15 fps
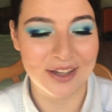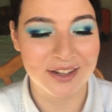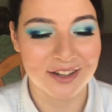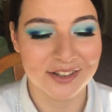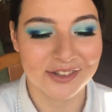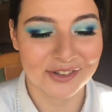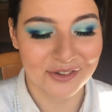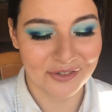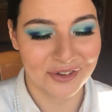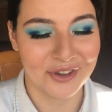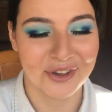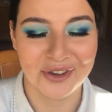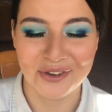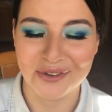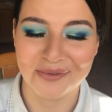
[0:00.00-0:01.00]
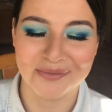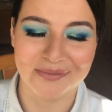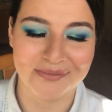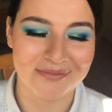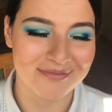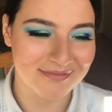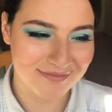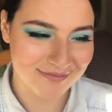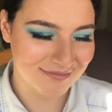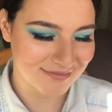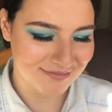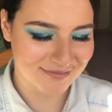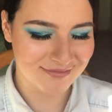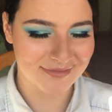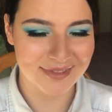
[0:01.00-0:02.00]
not screw you.
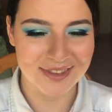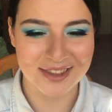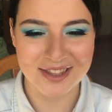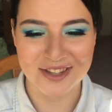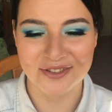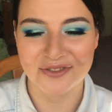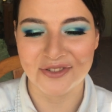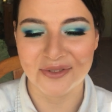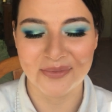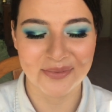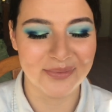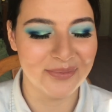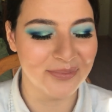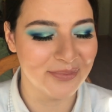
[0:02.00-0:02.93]
Different,